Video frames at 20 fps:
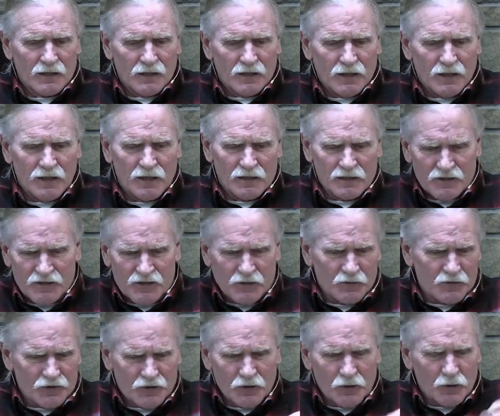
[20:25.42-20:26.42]
And as she
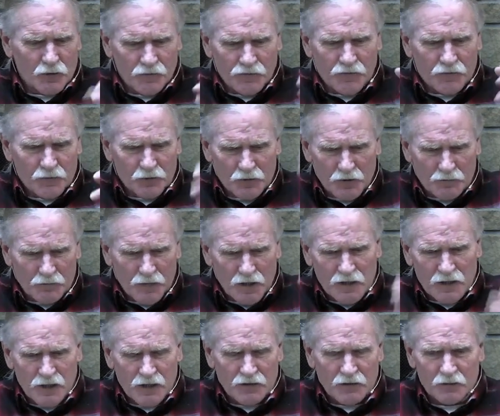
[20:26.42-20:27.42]
was going through the
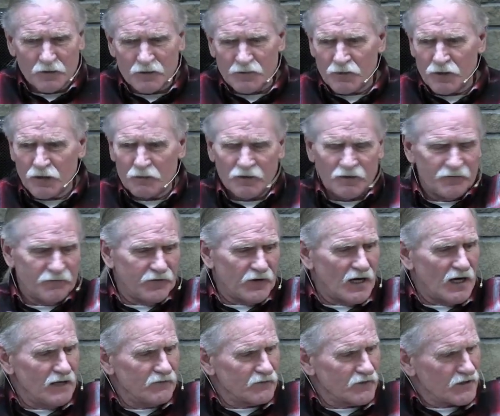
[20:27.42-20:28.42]
money, there was probably
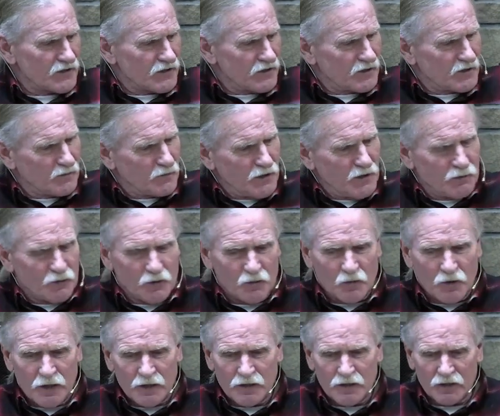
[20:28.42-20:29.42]
5 or 6 people
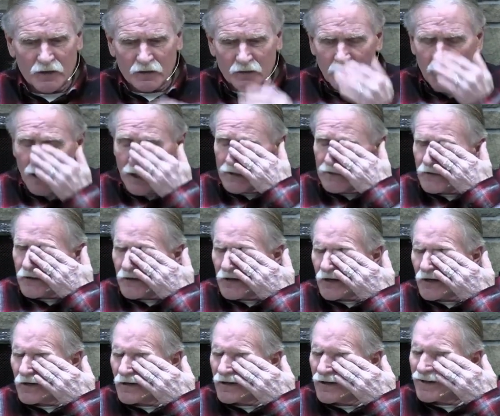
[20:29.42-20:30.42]
waiting in line there.